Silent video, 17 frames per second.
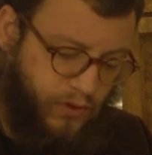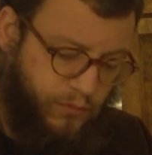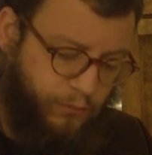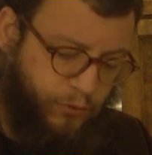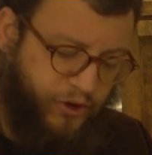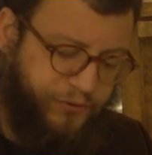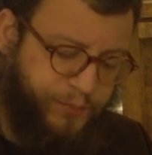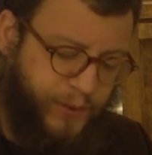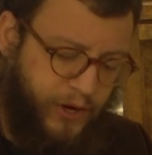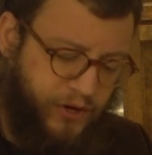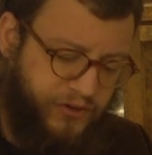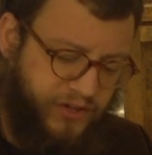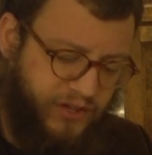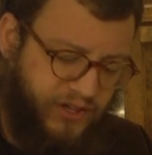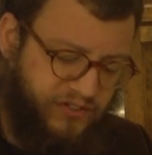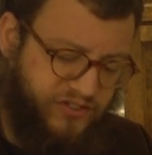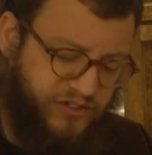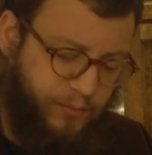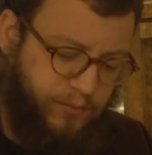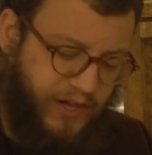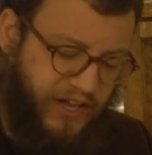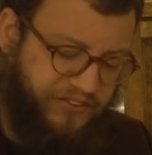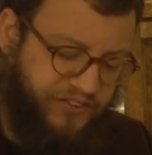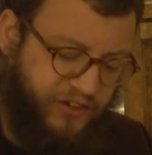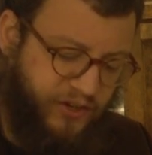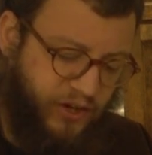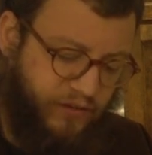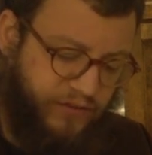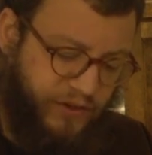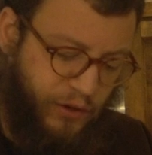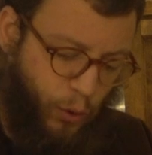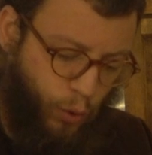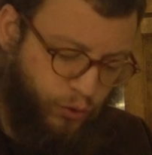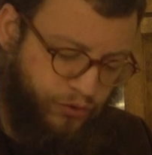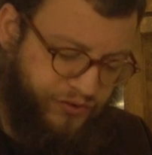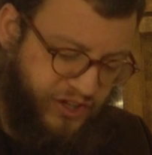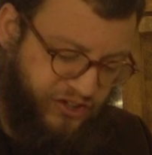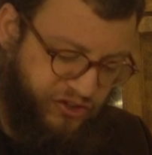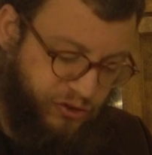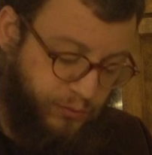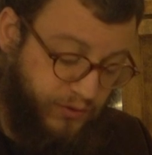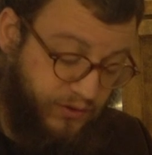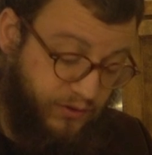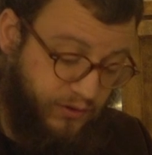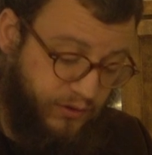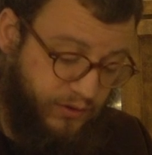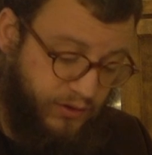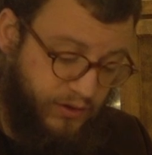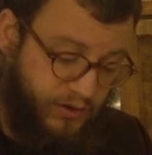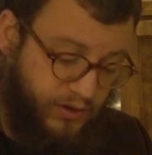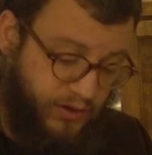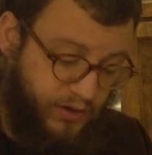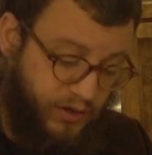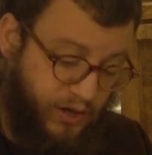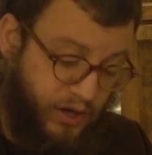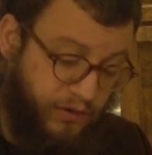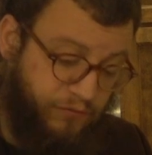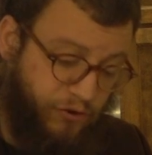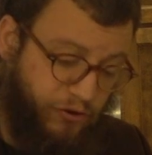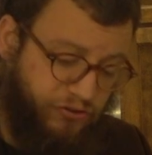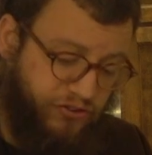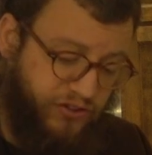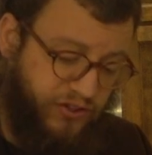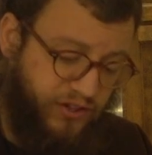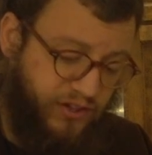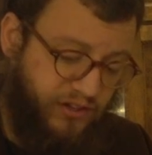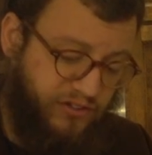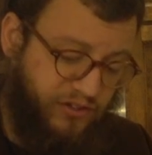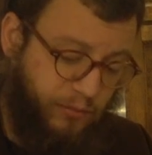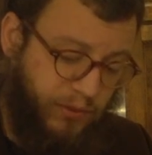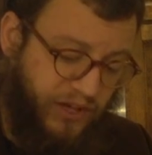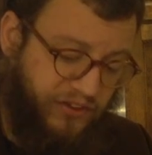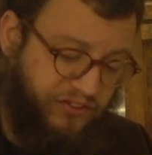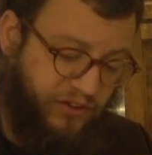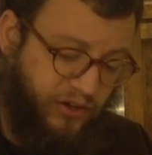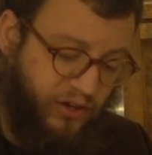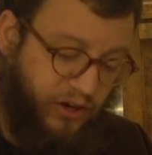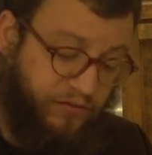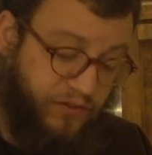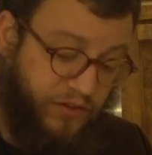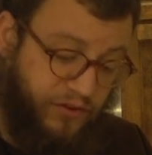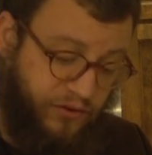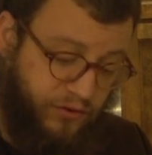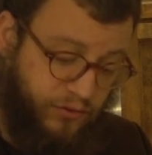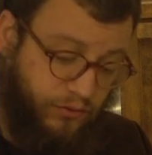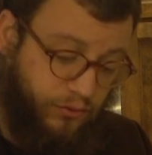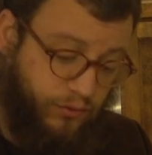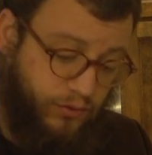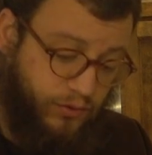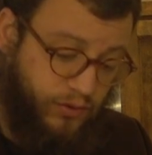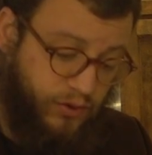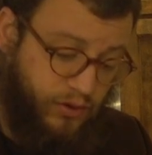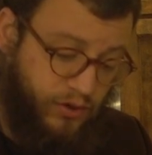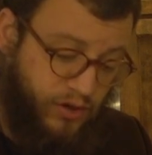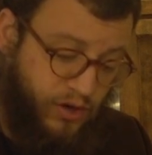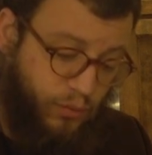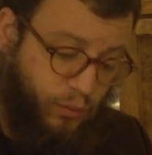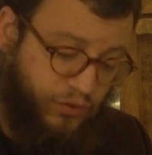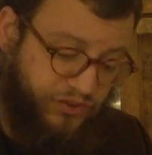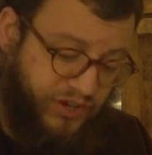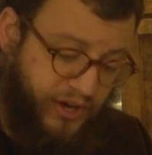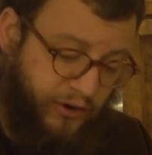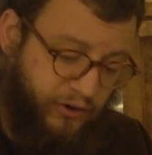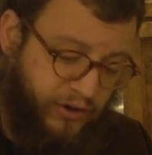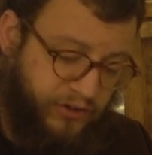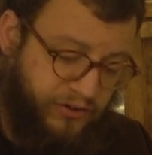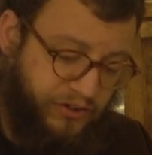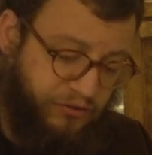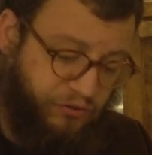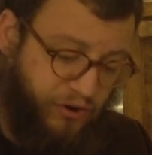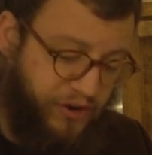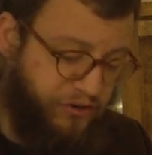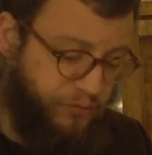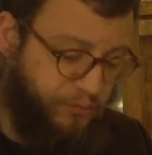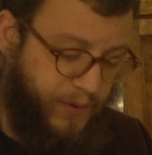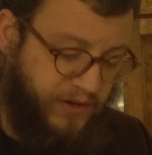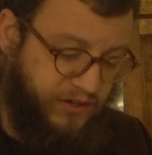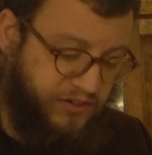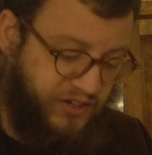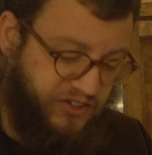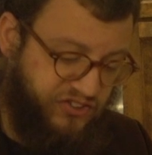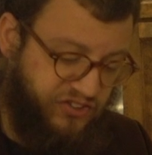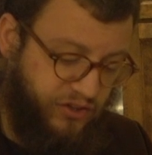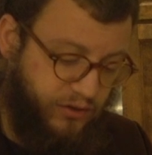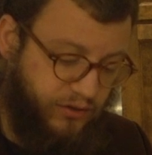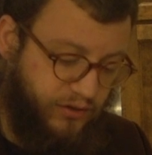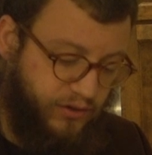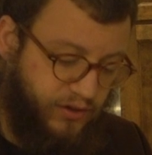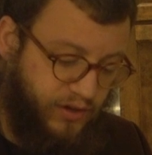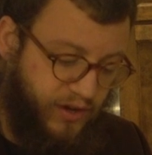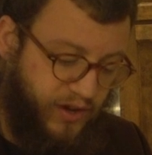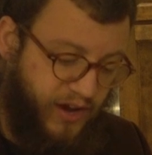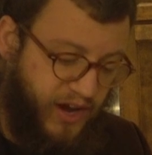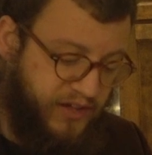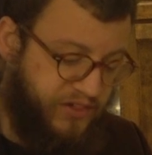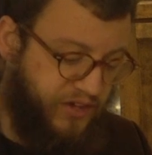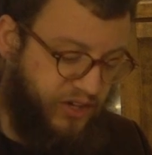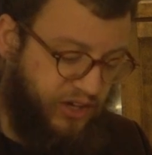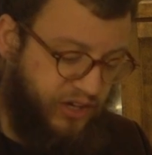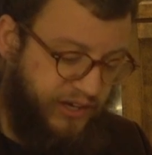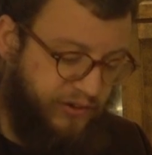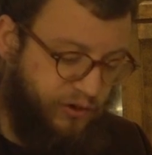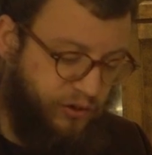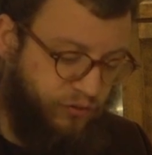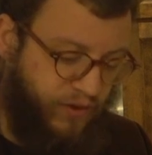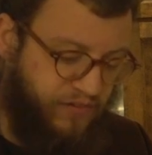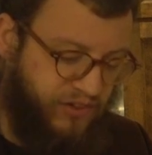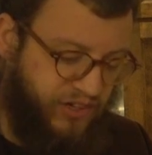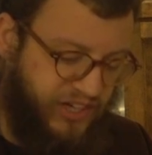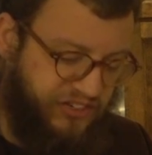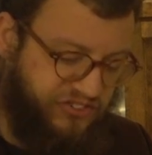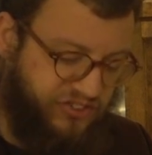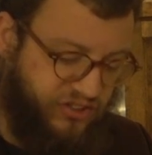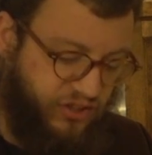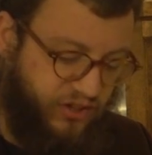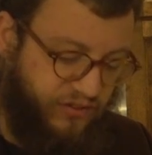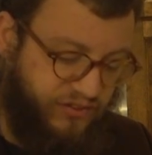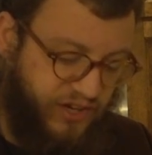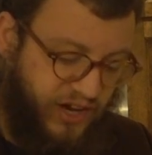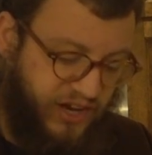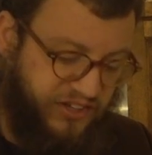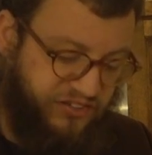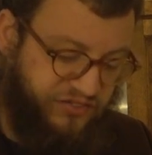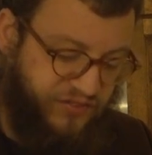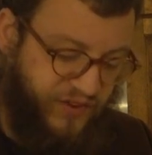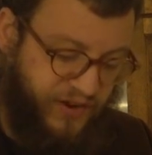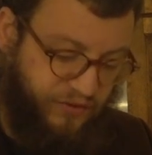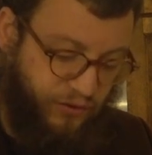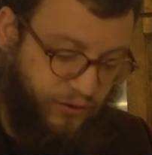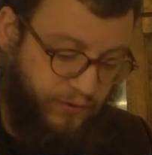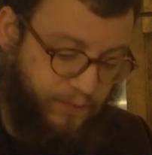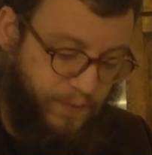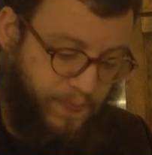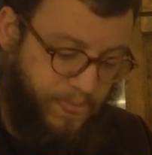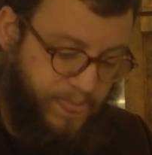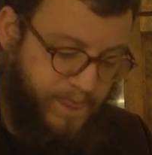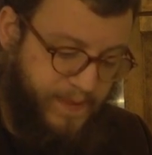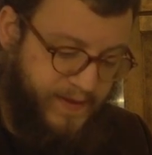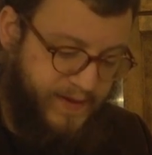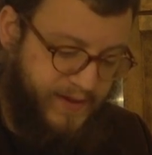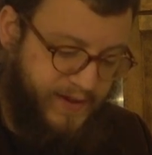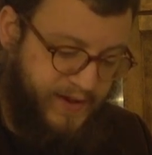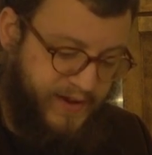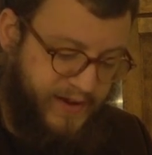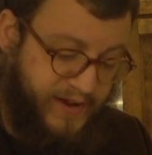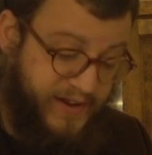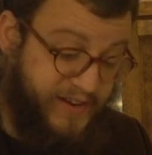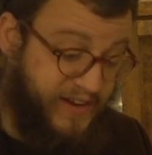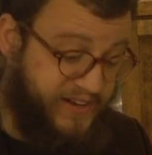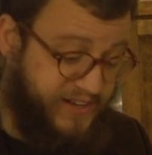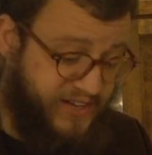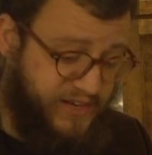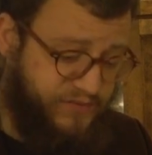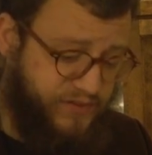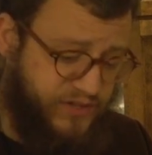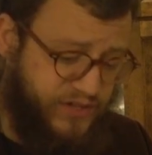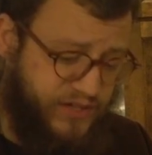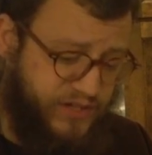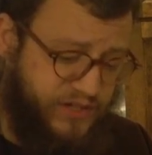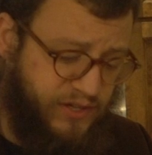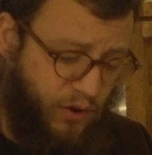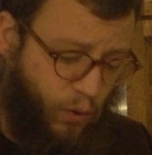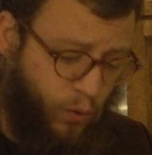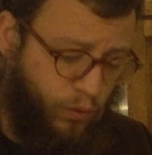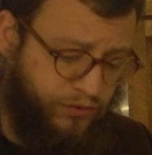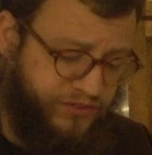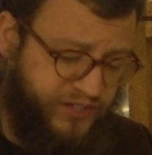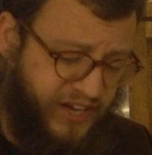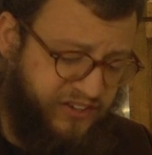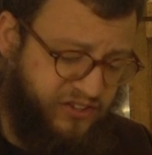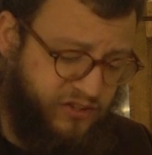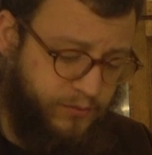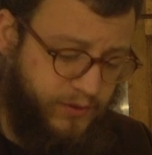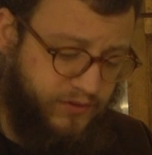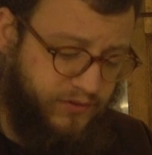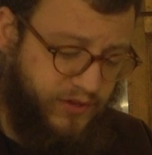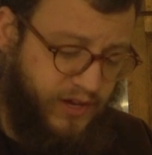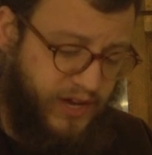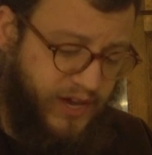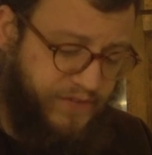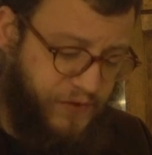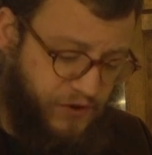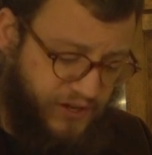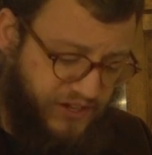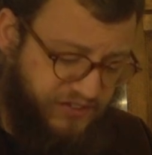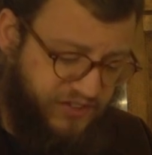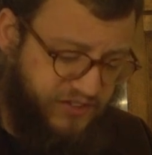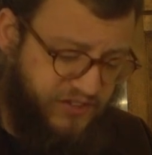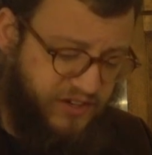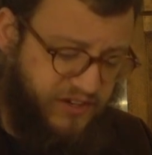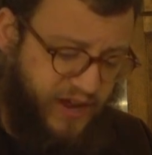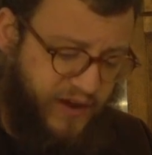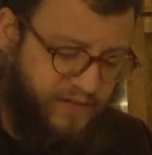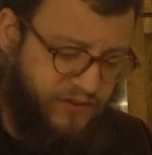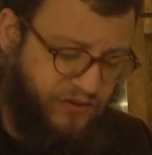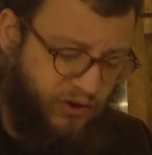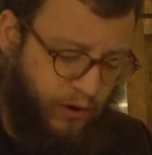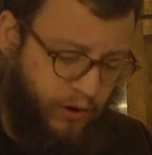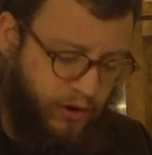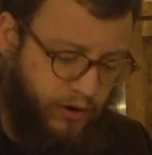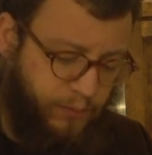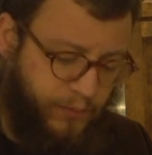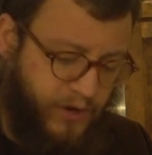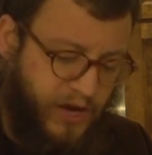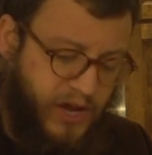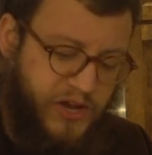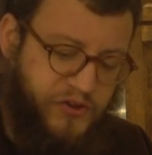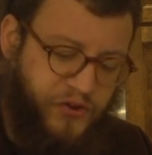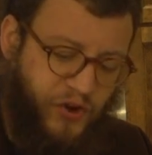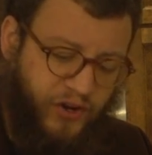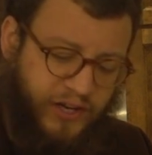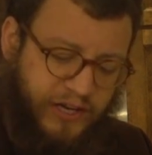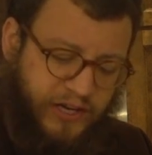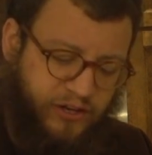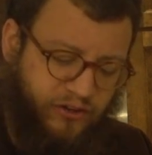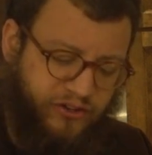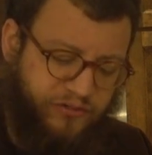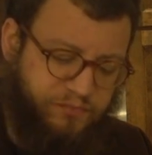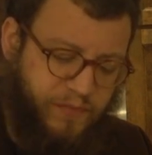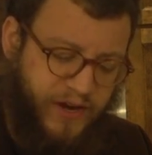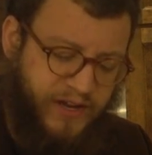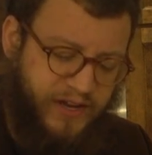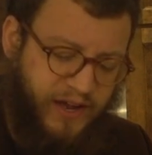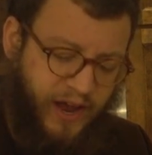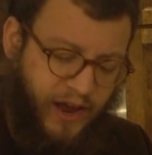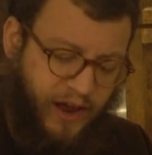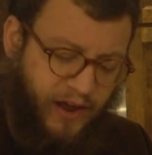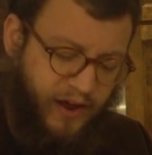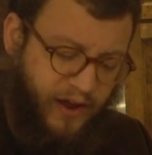Prosperity is the blessing of the Old Testament. Adversity is the blessing of the New, which carrieth the greater benediction and the clearer revelation of God's favor. Yet even in the Old Testament, if you listen to David's harp, you shall hear as many